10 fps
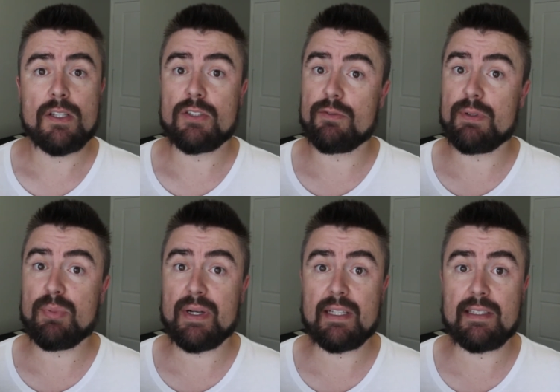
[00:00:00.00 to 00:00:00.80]
So if we
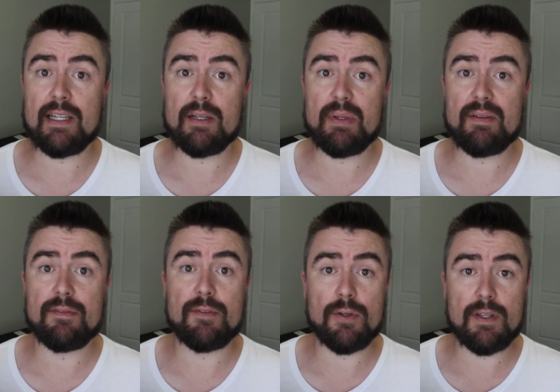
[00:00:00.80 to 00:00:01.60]
break it down a bit
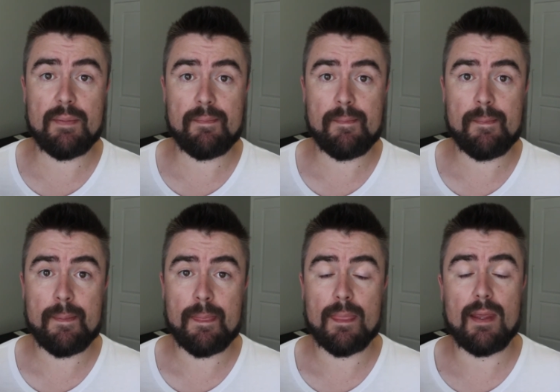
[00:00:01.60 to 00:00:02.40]
further,
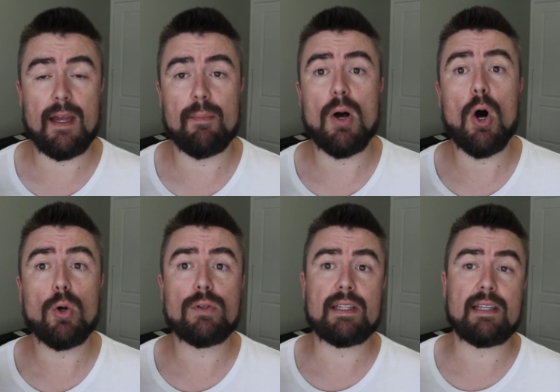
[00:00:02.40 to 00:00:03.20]
um,
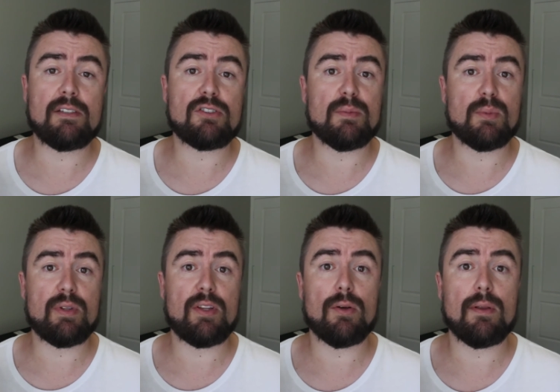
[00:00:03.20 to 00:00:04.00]
holding the instrument
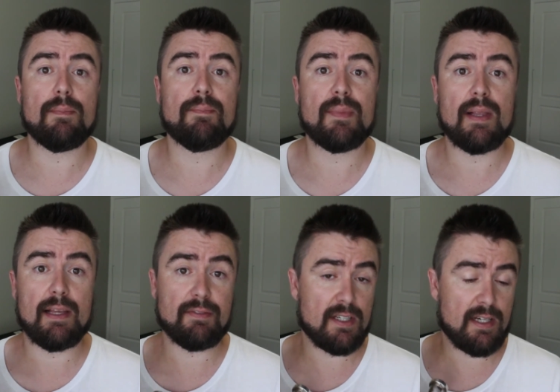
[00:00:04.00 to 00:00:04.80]
with your
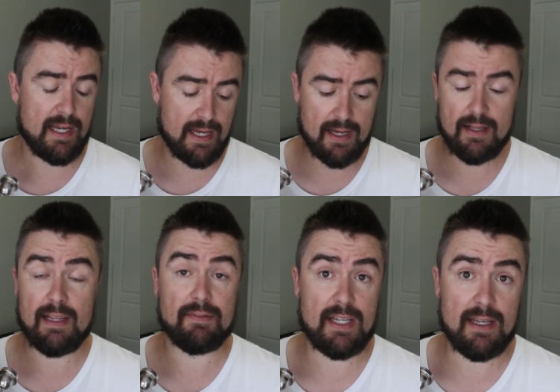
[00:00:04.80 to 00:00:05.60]
left hand,
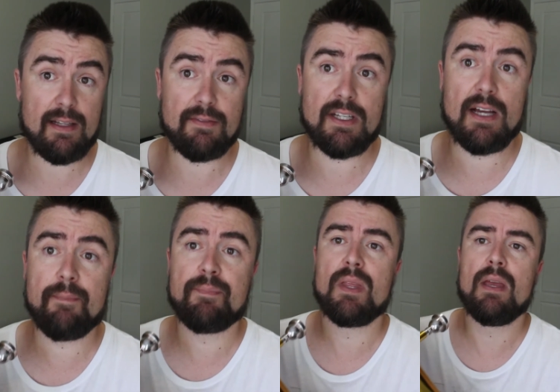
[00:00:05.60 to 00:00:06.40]
left hand, left
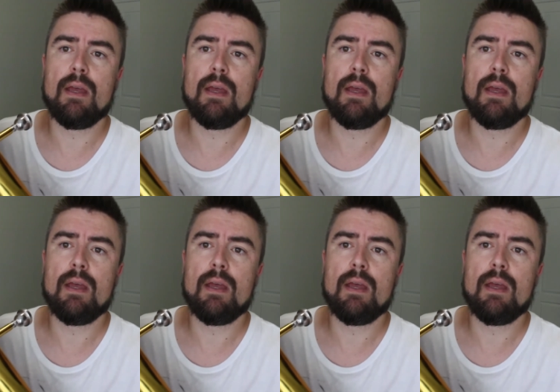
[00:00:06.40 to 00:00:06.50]
arm,